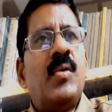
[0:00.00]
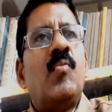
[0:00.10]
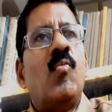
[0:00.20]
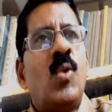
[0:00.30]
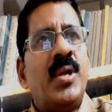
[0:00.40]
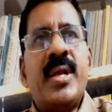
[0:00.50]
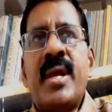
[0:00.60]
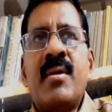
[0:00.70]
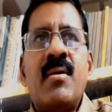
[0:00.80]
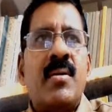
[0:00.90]
One
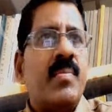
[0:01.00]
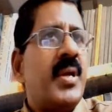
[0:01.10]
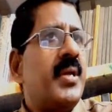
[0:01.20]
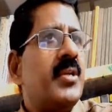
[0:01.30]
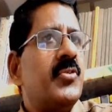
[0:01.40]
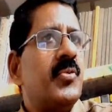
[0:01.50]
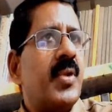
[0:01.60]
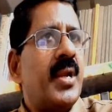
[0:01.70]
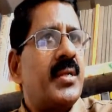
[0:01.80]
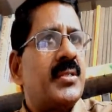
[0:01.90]
cannot buy
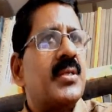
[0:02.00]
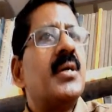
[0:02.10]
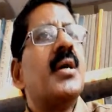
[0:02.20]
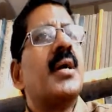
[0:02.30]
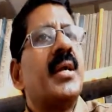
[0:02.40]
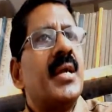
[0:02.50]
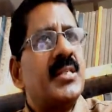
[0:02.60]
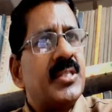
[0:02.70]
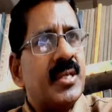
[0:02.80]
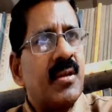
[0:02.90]
insurance
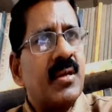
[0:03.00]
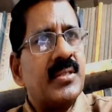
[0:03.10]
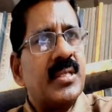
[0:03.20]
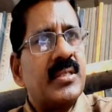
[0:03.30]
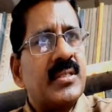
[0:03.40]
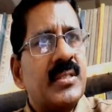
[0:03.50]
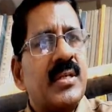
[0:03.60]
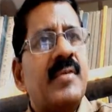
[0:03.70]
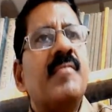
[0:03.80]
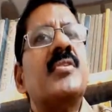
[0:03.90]
against losses
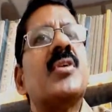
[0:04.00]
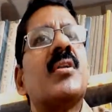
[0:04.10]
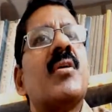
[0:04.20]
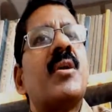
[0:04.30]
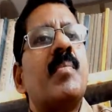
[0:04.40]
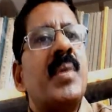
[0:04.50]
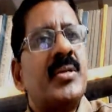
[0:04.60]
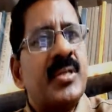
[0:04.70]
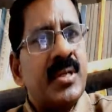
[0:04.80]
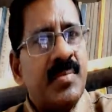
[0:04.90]
which are not
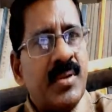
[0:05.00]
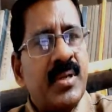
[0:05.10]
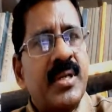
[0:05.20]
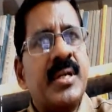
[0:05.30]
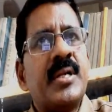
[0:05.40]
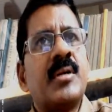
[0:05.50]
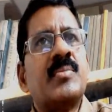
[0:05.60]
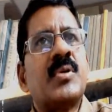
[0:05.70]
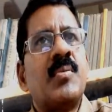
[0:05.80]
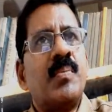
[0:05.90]
measurable in terms
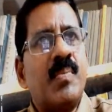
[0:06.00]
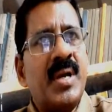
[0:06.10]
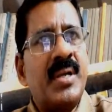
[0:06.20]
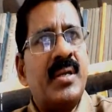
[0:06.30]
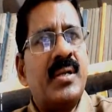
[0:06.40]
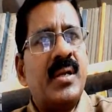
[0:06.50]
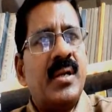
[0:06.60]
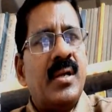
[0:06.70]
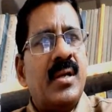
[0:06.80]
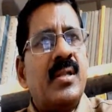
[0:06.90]
of money.
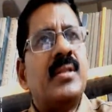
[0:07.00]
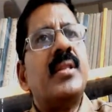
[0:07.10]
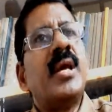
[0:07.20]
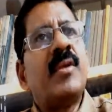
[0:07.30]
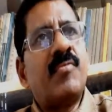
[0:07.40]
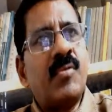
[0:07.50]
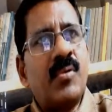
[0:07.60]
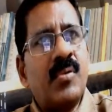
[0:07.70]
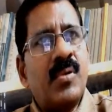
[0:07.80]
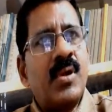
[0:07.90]

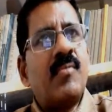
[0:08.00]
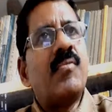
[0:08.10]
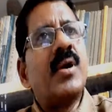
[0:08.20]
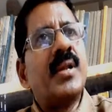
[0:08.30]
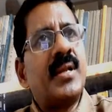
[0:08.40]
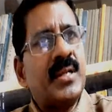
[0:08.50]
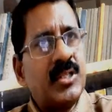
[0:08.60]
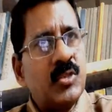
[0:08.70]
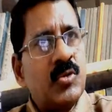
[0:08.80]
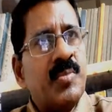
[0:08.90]
Therefore, for a
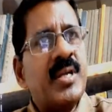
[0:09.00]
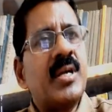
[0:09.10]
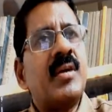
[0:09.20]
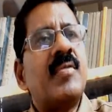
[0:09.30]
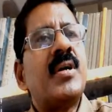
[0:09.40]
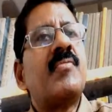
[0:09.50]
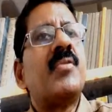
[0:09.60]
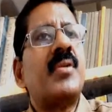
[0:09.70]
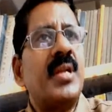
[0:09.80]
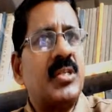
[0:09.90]
risk to be covered
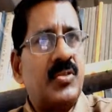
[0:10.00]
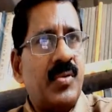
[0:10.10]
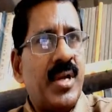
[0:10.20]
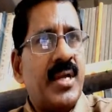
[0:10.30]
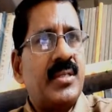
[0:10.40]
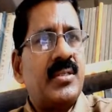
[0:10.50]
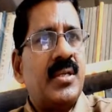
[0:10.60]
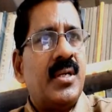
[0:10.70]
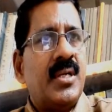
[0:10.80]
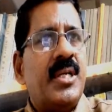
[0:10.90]
for insurance,
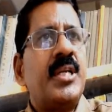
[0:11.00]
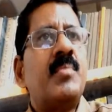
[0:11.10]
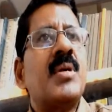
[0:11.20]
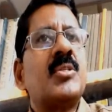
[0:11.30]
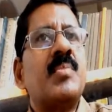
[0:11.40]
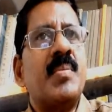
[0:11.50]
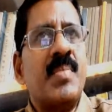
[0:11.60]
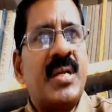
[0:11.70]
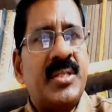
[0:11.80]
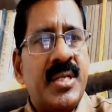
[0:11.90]
it must be
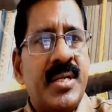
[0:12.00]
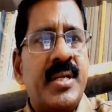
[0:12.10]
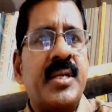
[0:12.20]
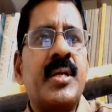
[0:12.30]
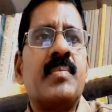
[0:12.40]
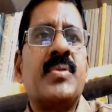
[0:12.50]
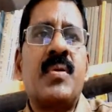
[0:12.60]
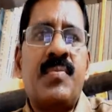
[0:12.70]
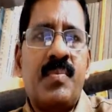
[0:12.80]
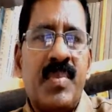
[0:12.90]
measured in terms
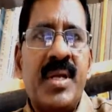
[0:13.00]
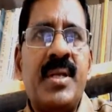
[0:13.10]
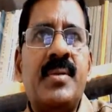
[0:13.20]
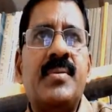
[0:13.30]
of money.